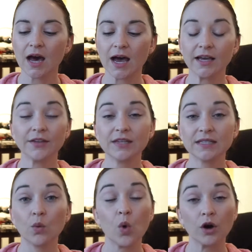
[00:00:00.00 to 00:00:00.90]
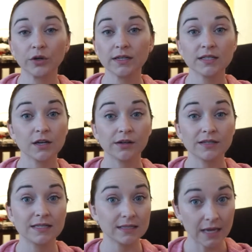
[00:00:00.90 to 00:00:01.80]
I got these at Walgreens
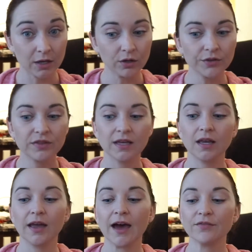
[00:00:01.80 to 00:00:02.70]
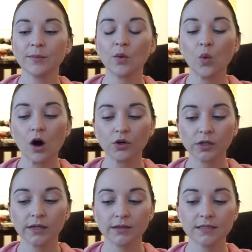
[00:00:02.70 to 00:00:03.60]
on sale. They have them at
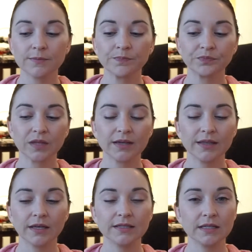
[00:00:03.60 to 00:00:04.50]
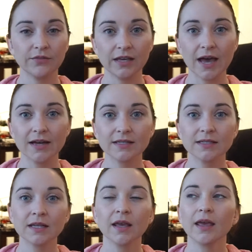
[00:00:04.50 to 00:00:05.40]
Walgreens, I think
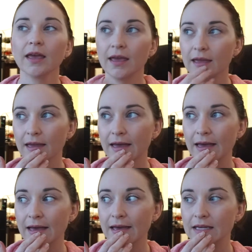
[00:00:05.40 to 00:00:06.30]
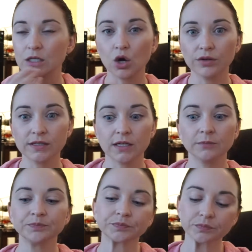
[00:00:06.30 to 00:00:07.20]
CVS, and
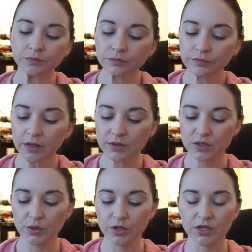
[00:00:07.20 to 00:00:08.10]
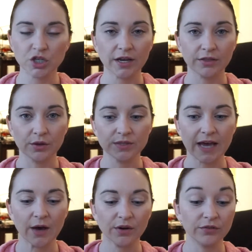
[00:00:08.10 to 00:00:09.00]
Ulta. So you can check those
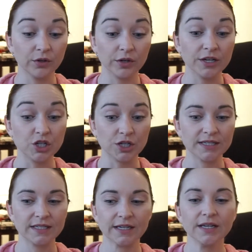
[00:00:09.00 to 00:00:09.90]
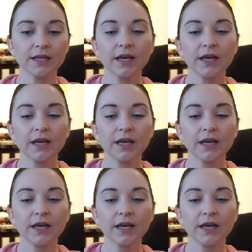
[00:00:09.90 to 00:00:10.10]
out if you're interested.